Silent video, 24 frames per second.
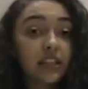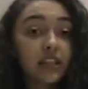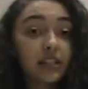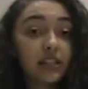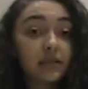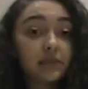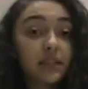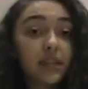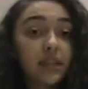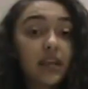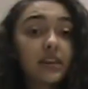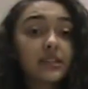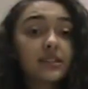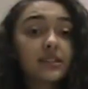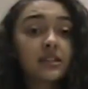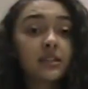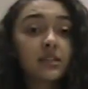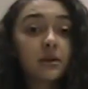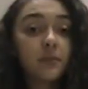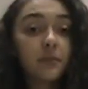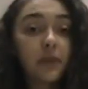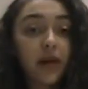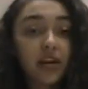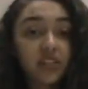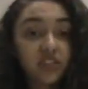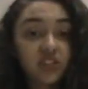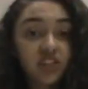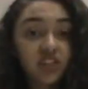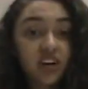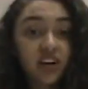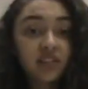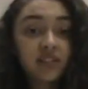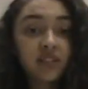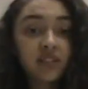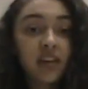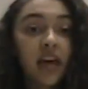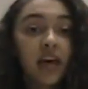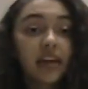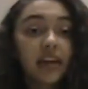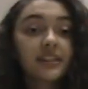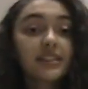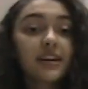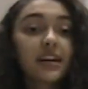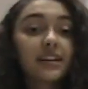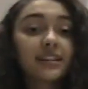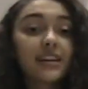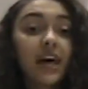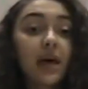eliminating the pathogens,
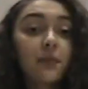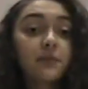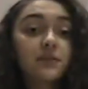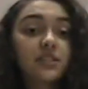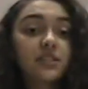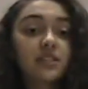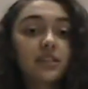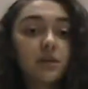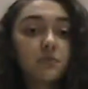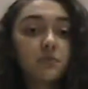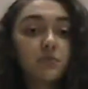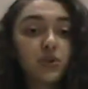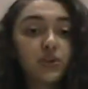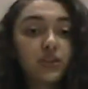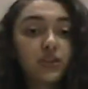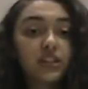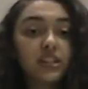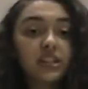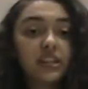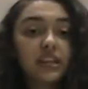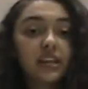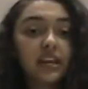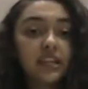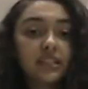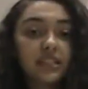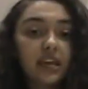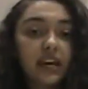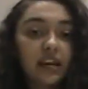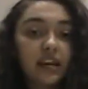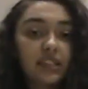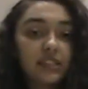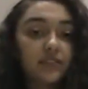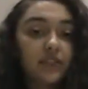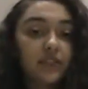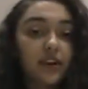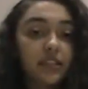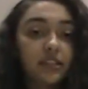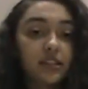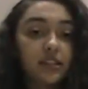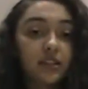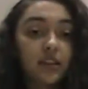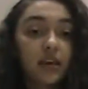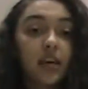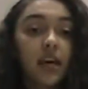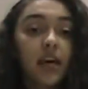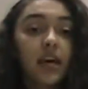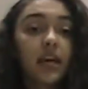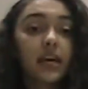the adaptive immunity gets activated.
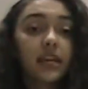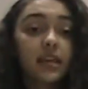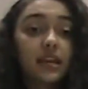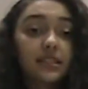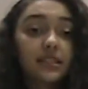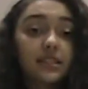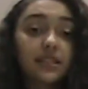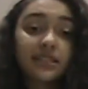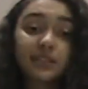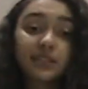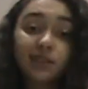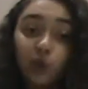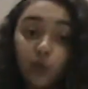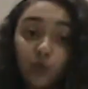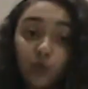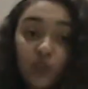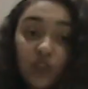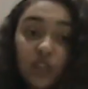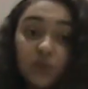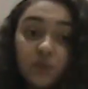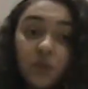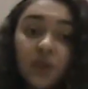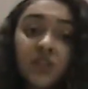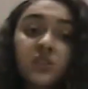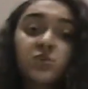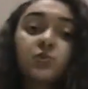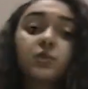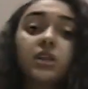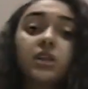It is a slow response with